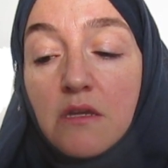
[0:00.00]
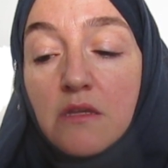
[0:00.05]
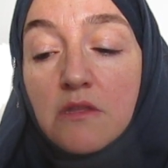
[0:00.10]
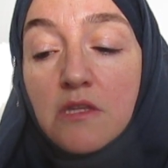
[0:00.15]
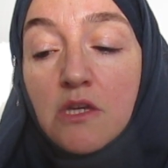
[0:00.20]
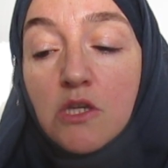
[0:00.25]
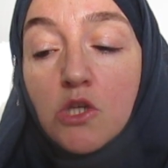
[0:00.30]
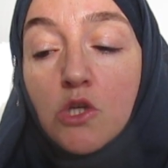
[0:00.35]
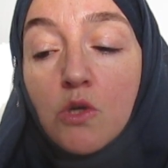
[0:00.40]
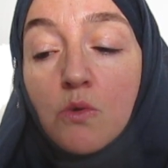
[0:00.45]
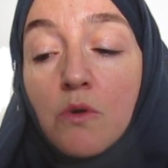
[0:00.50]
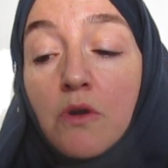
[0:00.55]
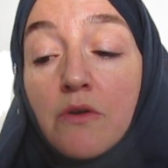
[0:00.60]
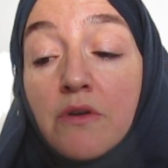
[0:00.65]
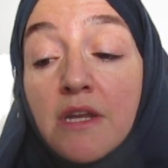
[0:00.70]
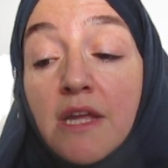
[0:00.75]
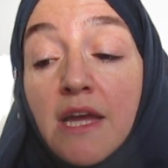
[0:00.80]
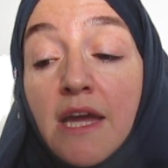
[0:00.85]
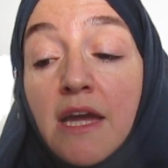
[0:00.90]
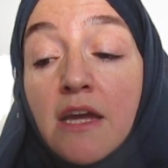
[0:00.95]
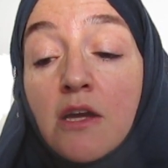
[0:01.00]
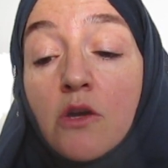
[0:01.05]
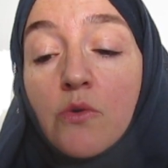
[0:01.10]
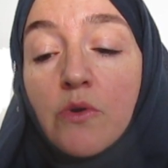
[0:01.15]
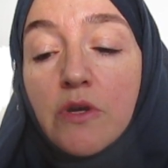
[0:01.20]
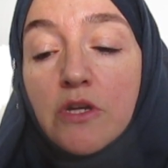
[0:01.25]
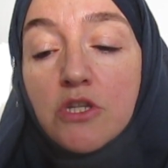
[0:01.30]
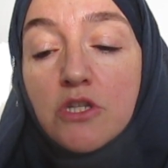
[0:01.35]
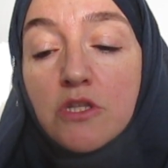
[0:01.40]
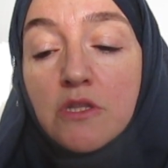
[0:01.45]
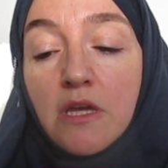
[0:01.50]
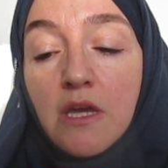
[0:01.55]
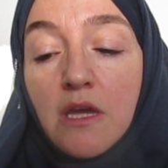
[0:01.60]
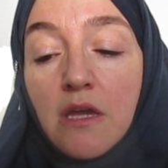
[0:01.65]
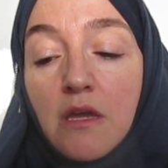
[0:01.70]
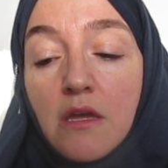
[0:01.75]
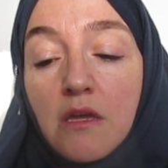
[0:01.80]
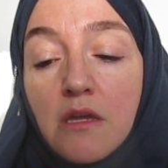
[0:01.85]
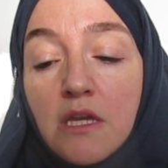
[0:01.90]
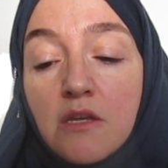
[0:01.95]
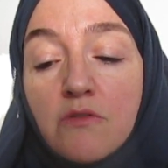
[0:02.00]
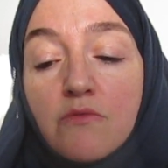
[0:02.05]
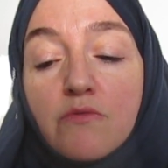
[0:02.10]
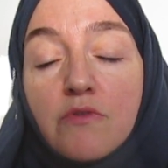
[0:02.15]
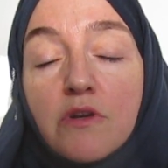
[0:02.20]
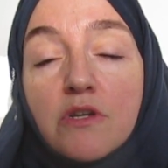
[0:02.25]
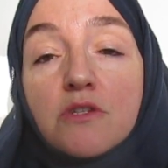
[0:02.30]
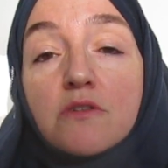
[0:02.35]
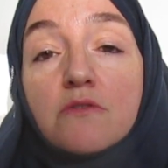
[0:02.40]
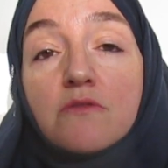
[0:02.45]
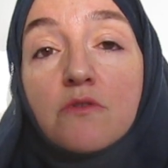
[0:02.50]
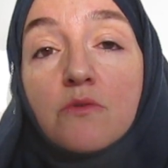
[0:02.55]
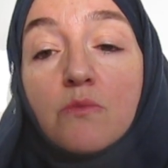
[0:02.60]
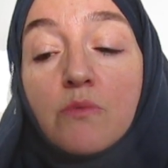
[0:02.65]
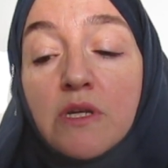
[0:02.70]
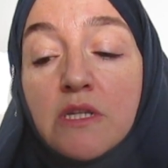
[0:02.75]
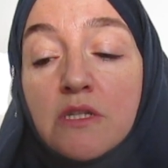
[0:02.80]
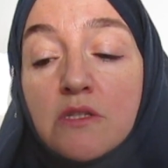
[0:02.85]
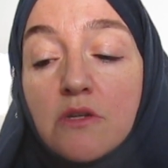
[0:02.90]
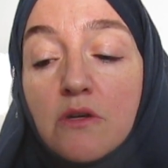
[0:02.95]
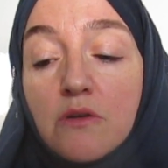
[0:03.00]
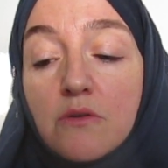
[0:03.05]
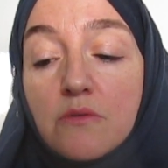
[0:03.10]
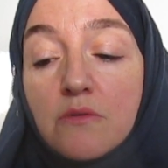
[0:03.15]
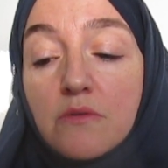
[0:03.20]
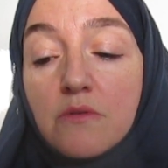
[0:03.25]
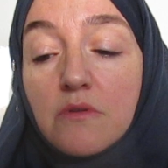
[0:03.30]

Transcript: that you were in anguish there in front of the window.